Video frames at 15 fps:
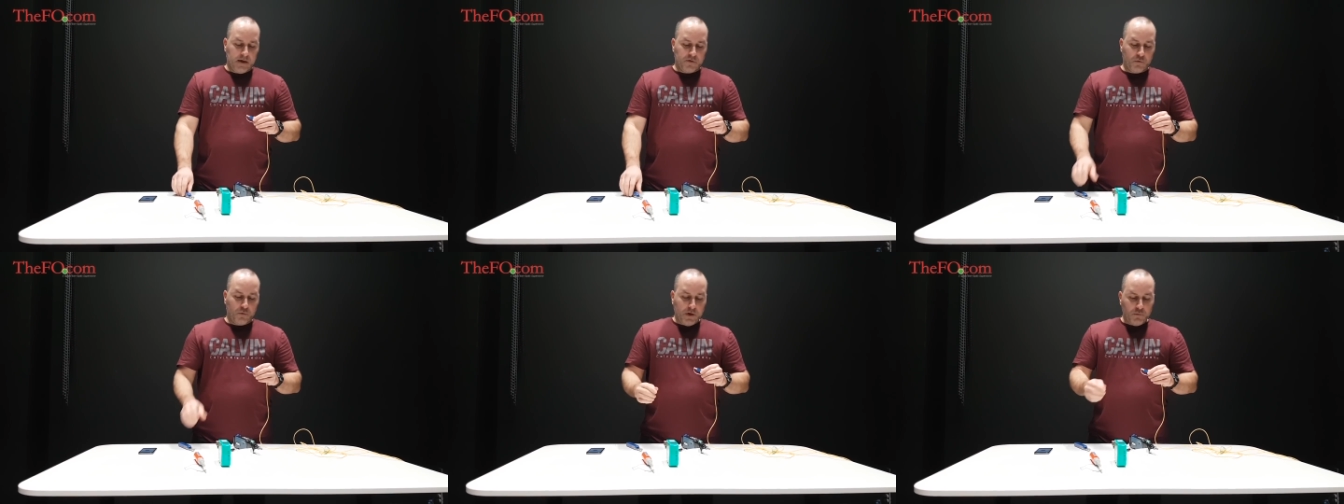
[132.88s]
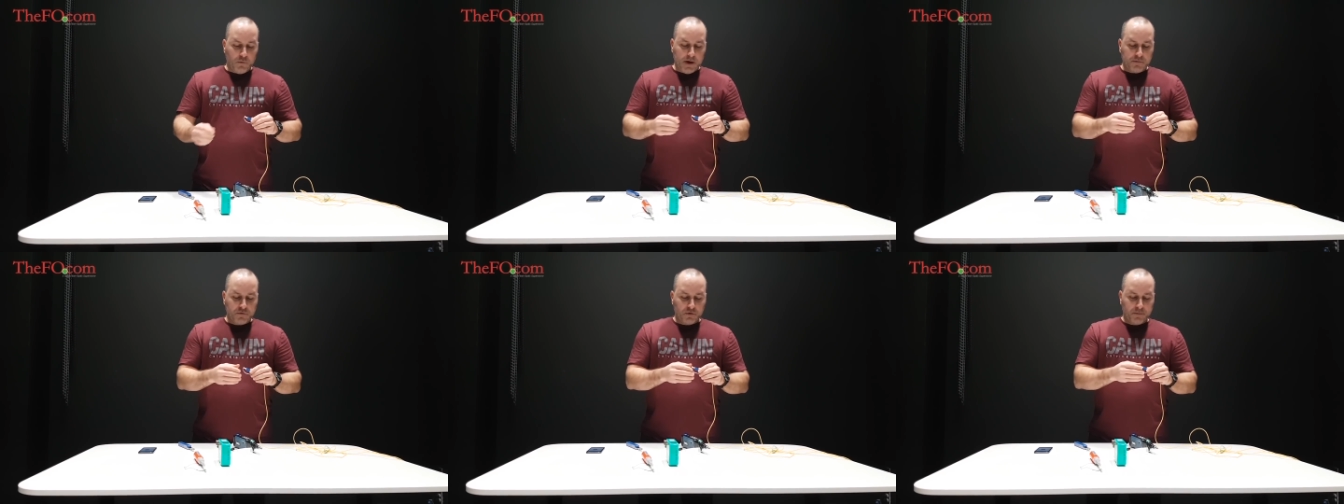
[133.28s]
The wet
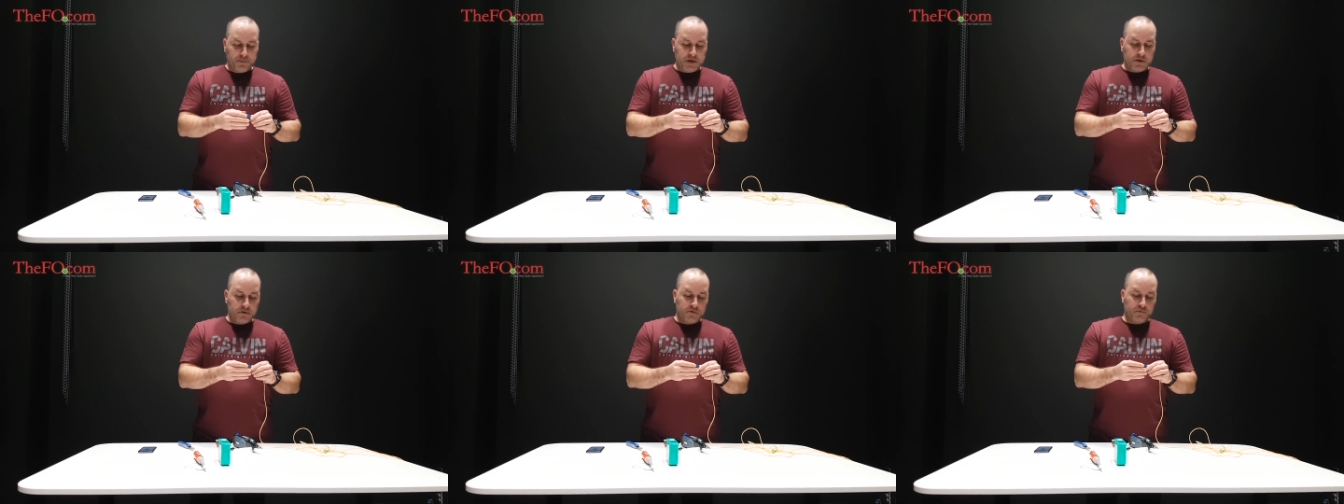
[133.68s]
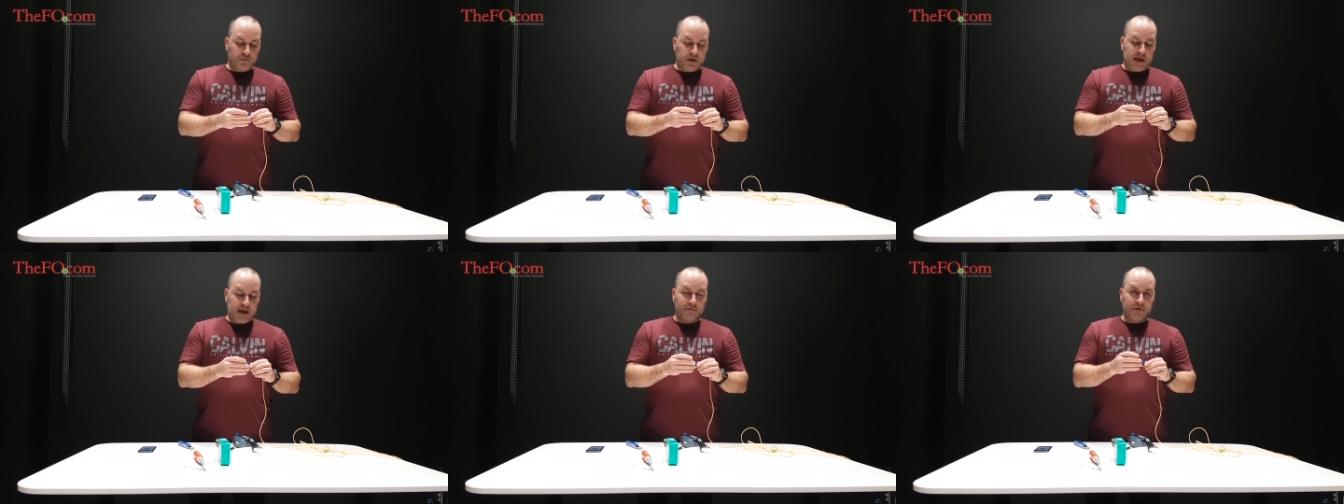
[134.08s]
wipes will be used
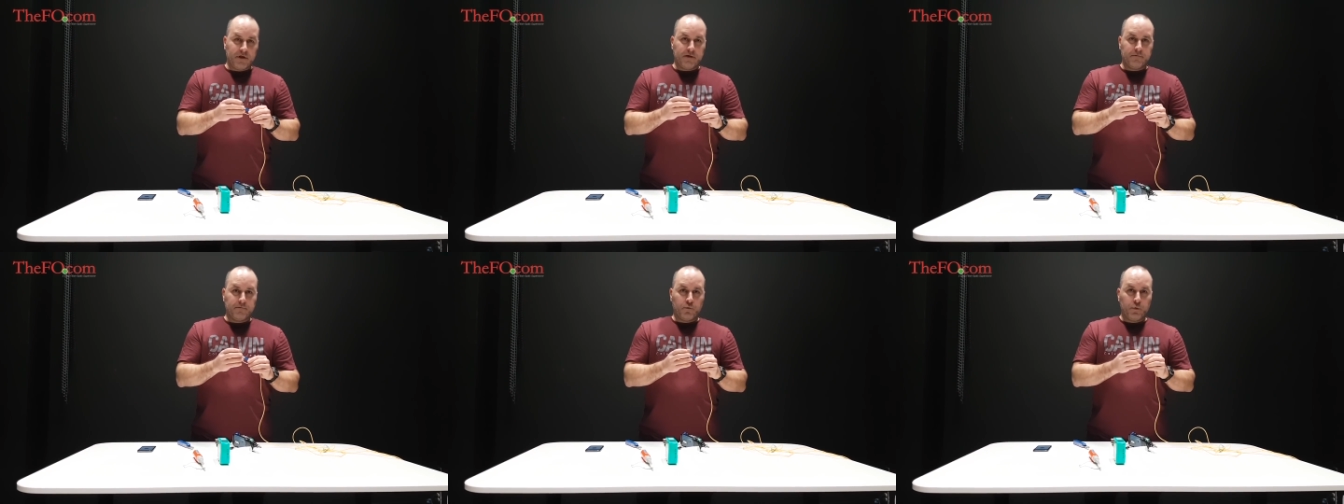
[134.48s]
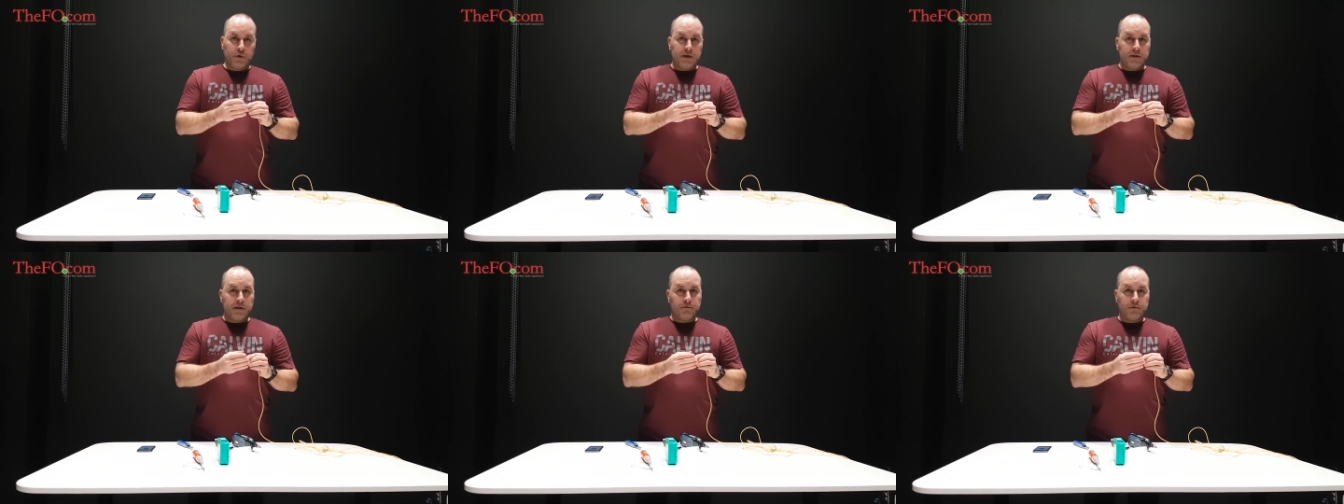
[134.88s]
when you have like
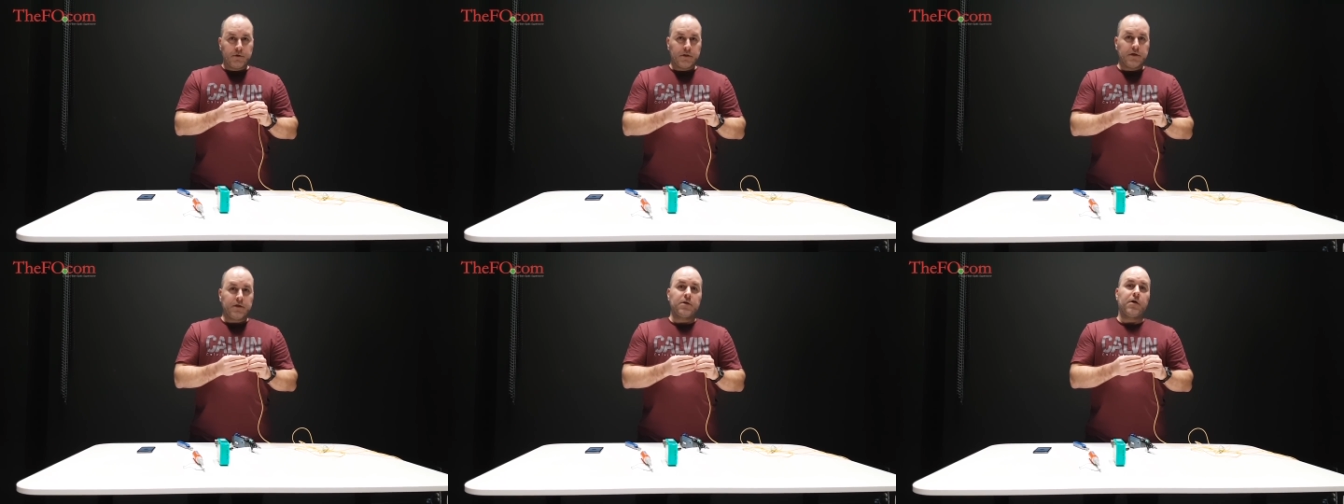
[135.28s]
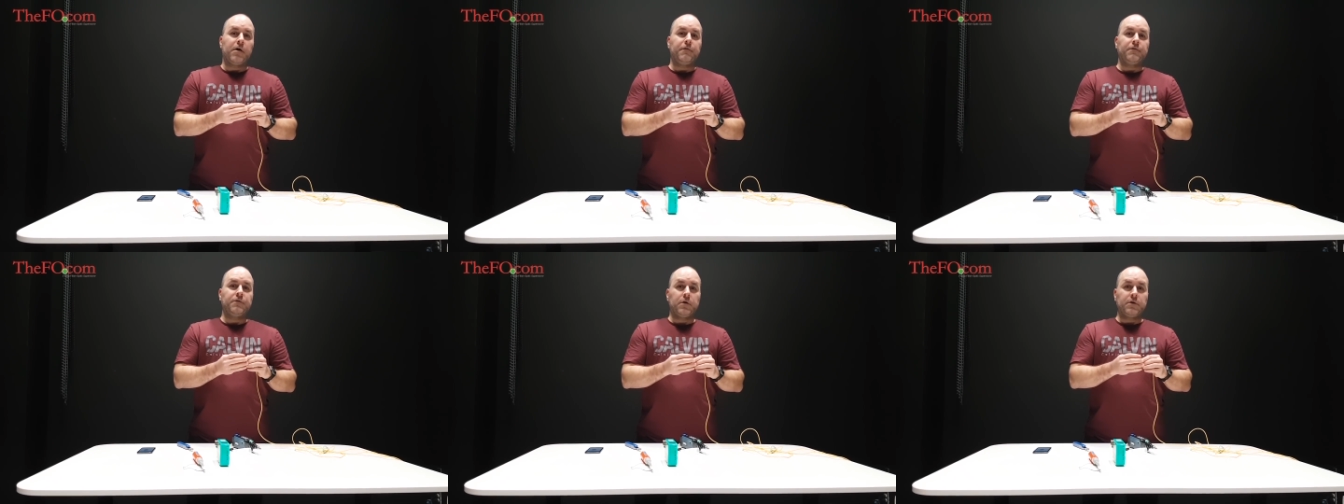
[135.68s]
really, really
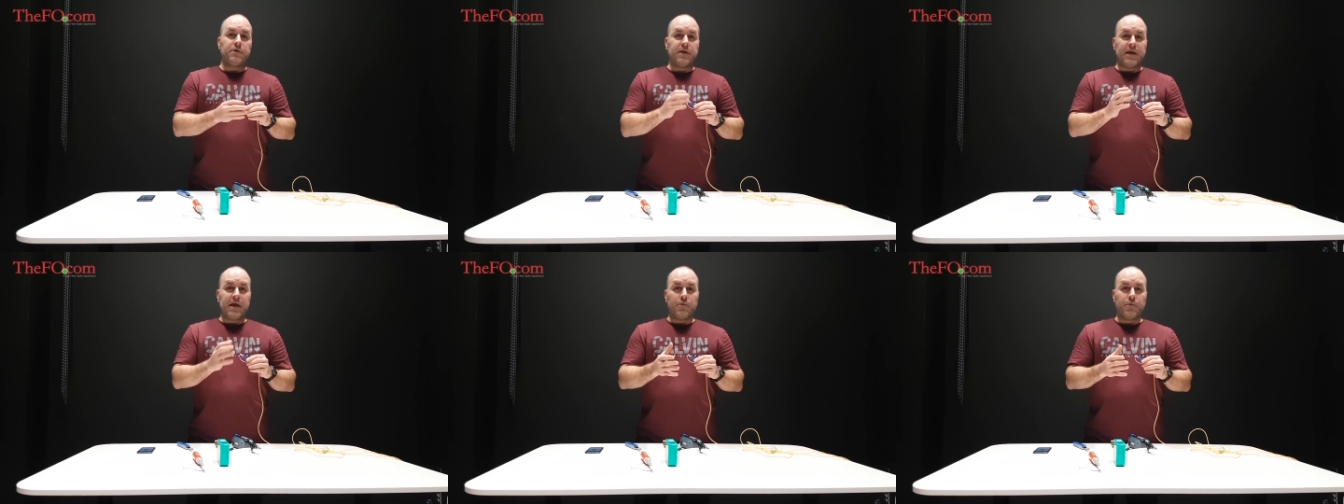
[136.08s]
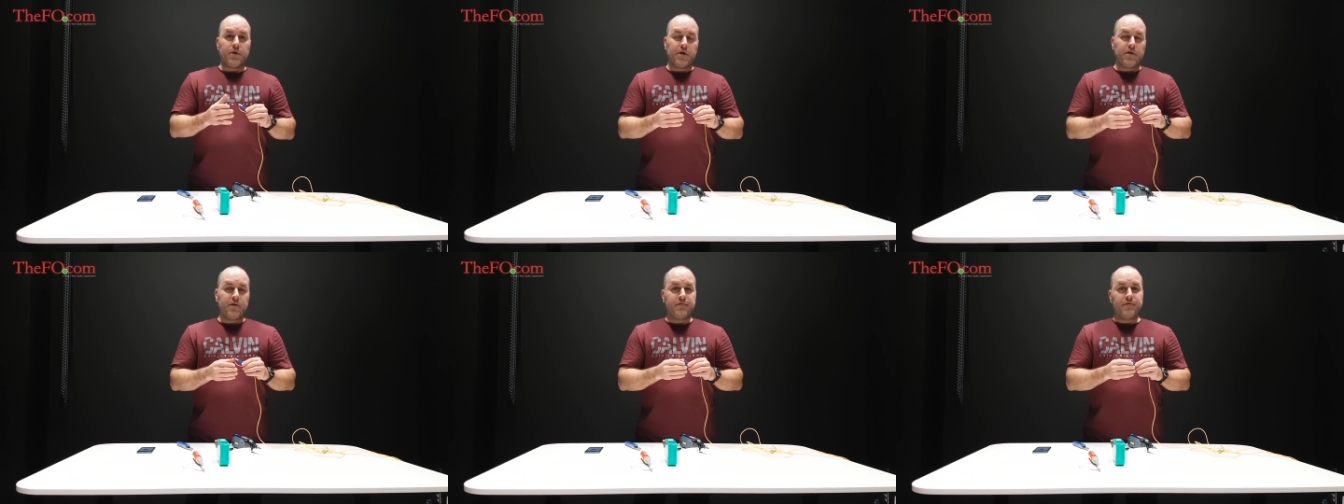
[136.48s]
tough dirt to get
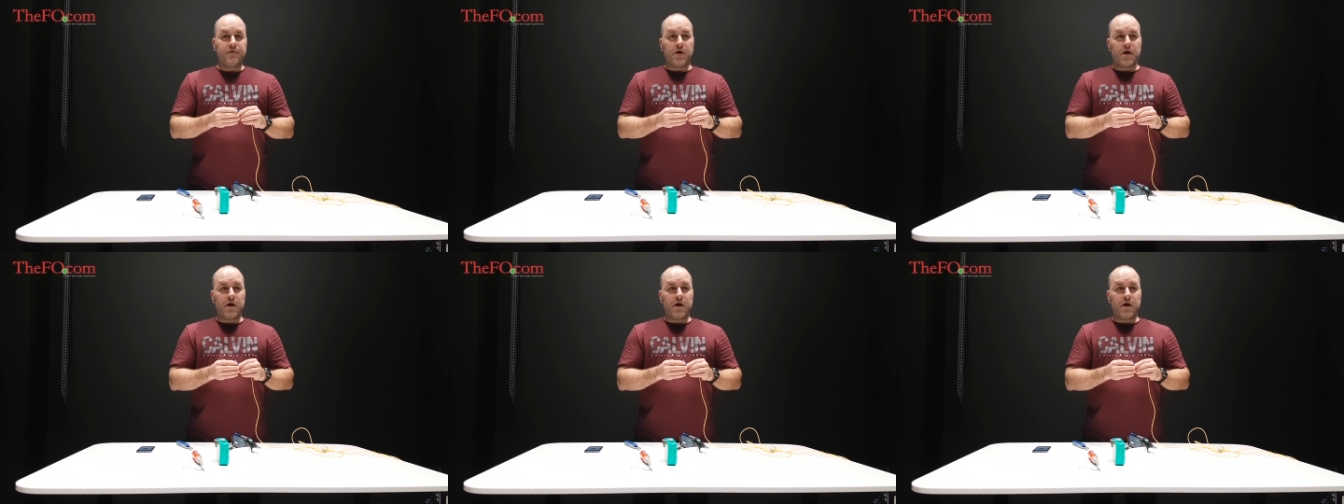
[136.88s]
rid of.